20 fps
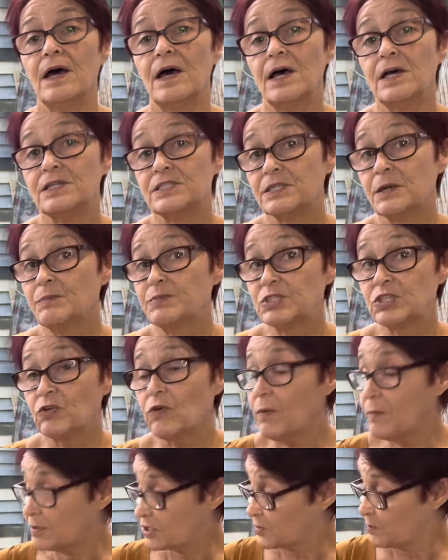
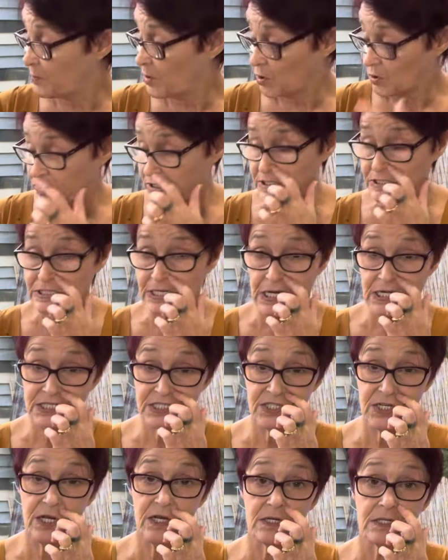subscription boxes
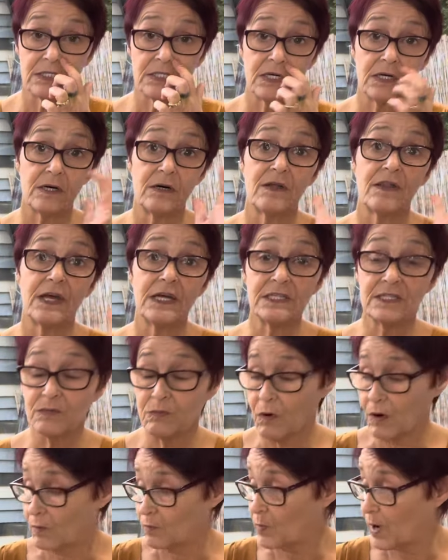last year, so that's
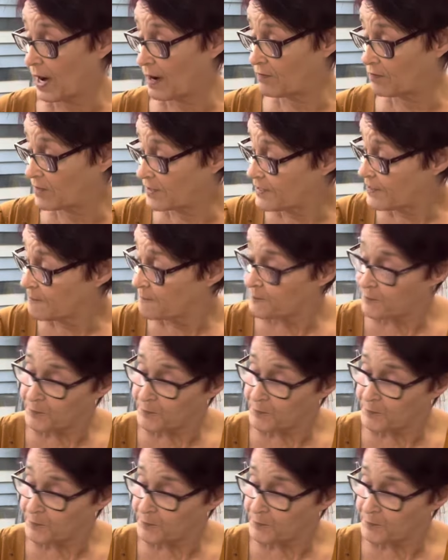what I'm wearing.